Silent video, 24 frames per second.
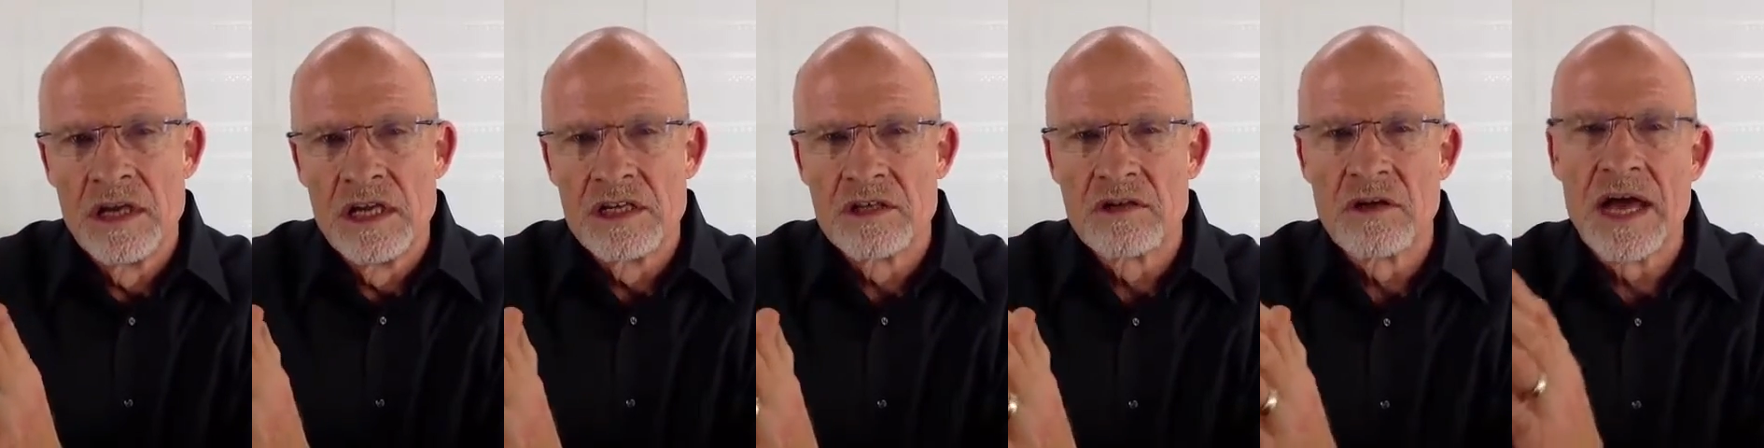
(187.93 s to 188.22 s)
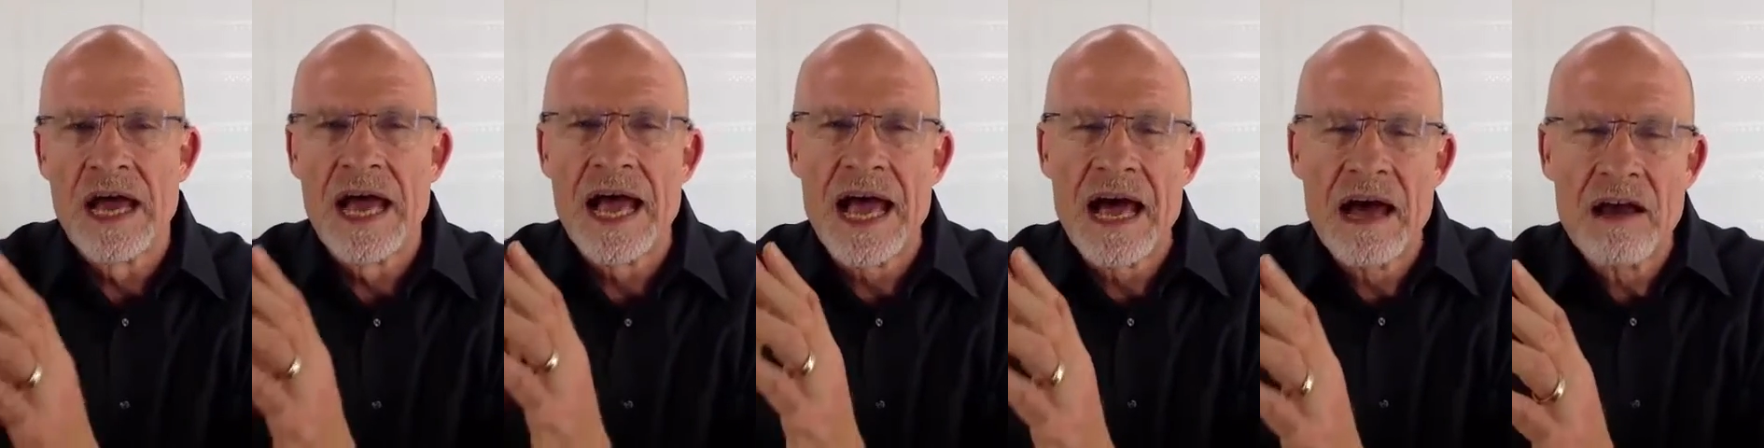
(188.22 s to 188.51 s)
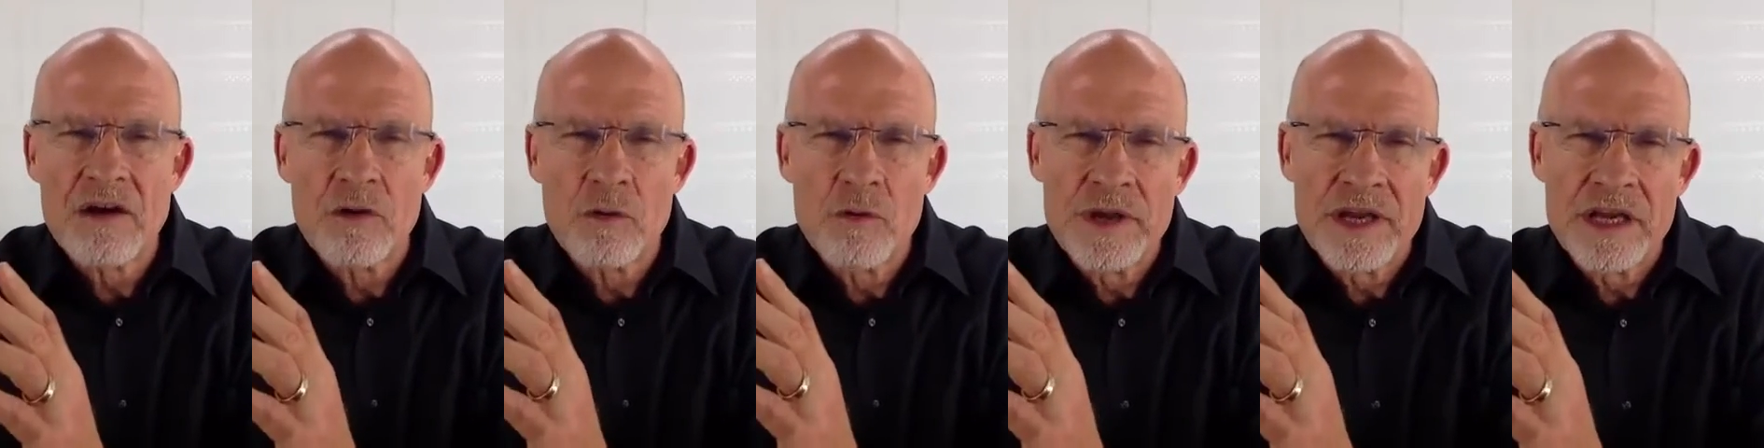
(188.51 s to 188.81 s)
So
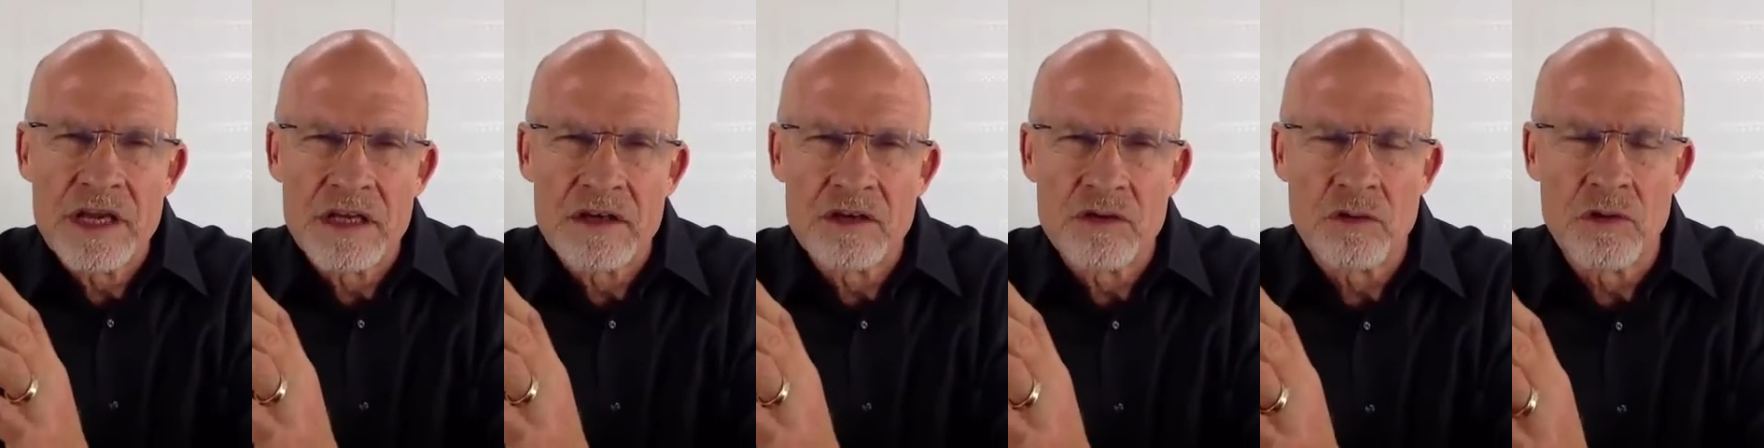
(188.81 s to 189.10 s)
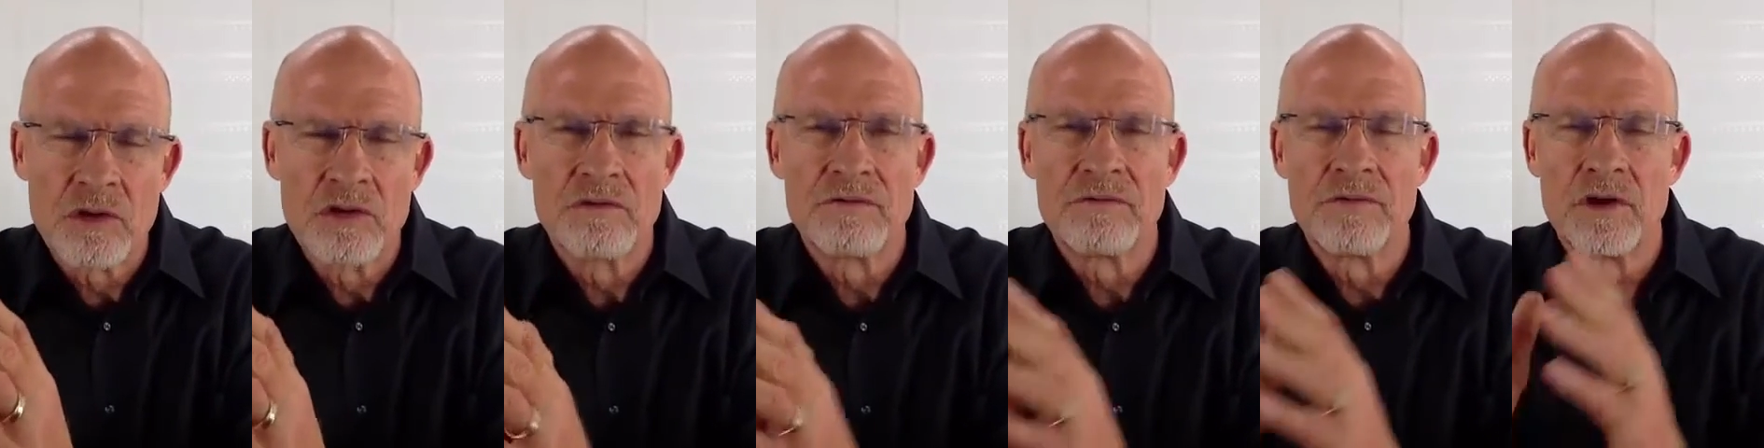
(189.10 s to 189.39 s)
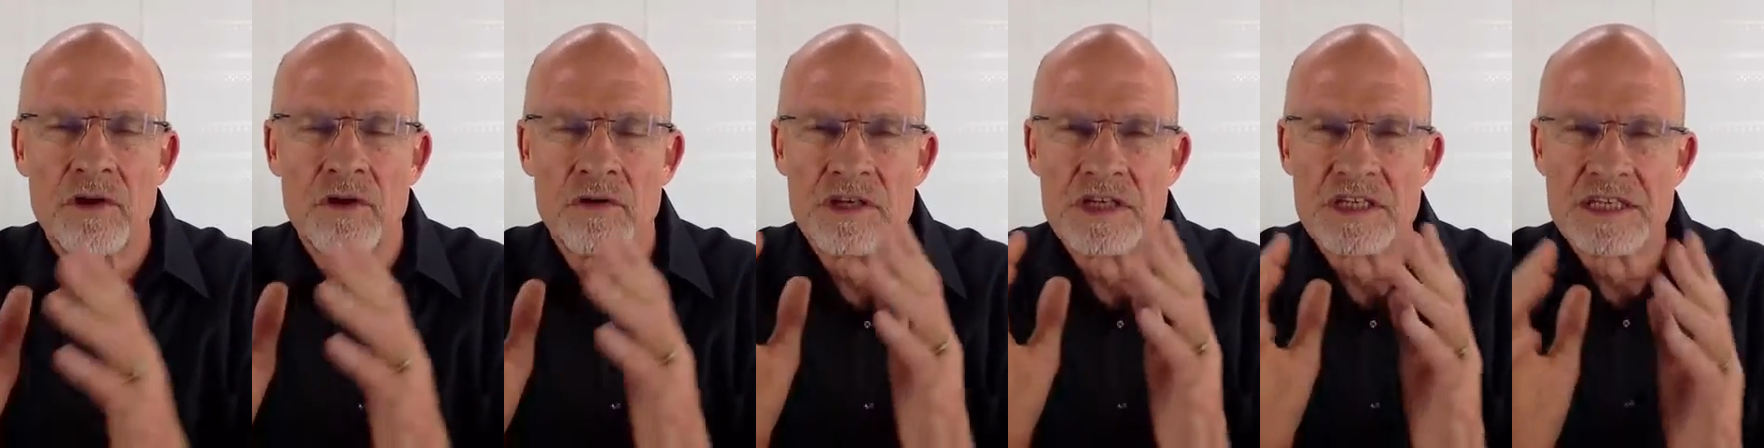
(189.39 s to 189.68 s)
how do we control the
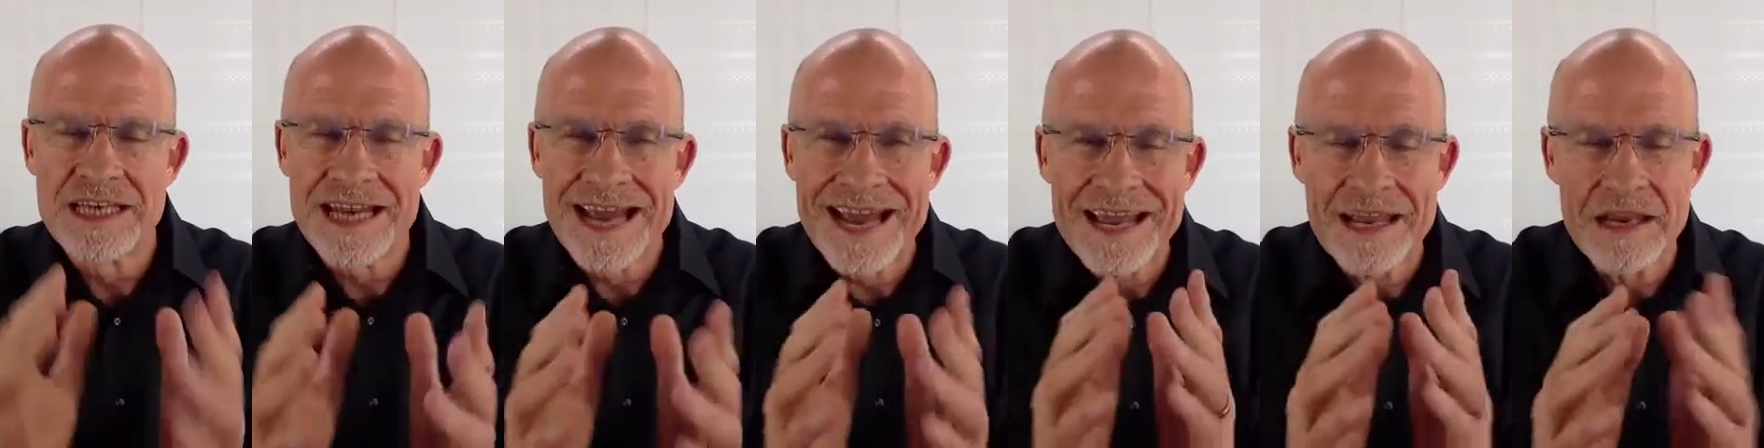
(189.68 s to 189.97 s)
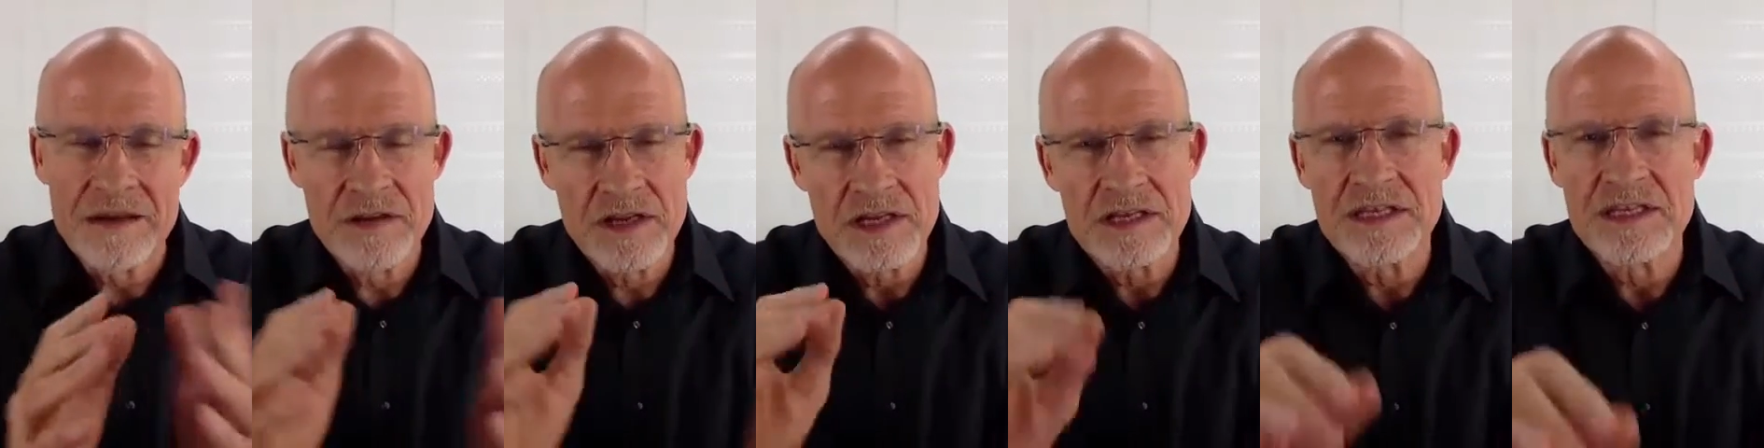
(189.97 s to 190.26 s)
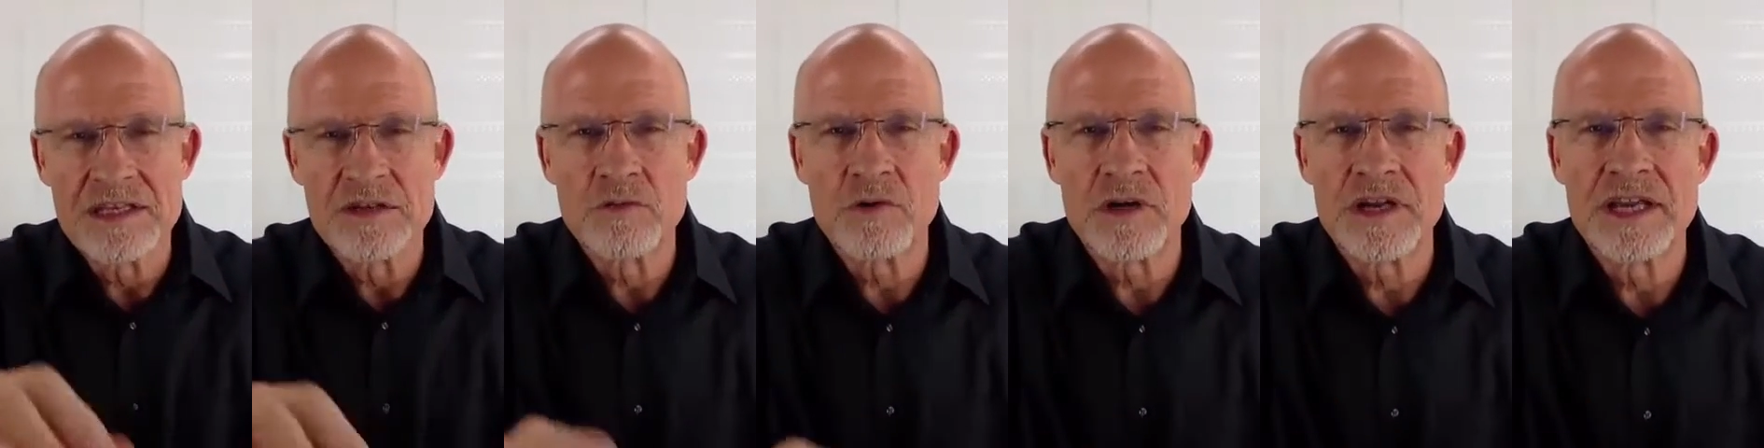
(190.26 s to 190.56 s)
flow? And this
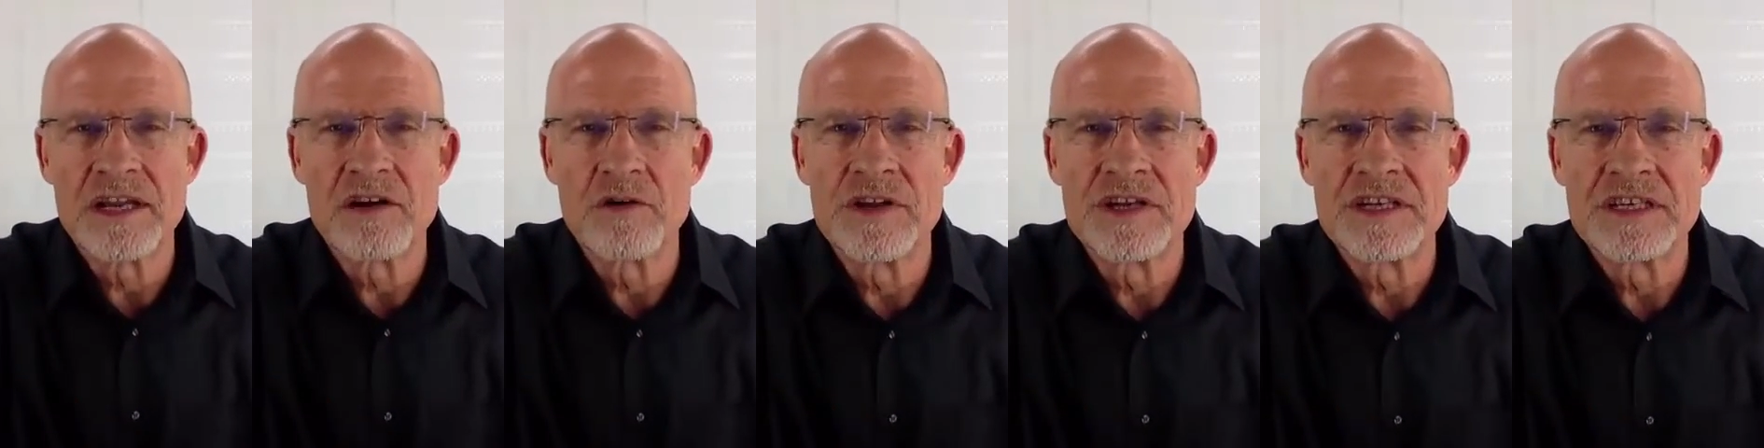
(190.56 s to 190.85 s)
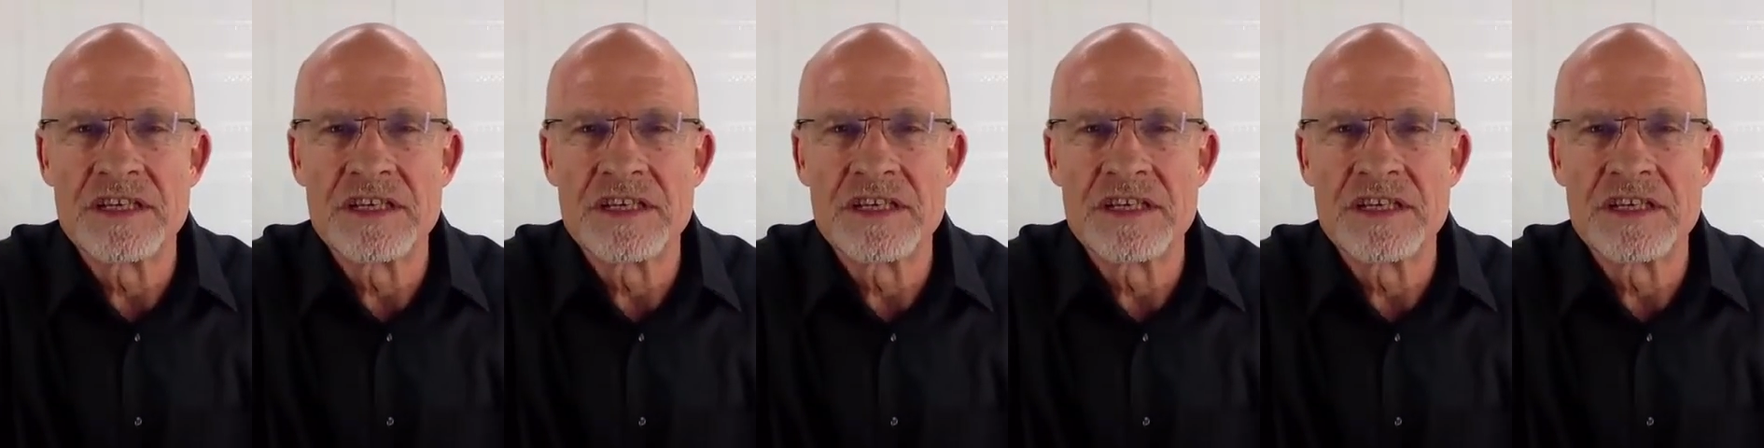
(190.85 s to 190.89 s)
is really interesting.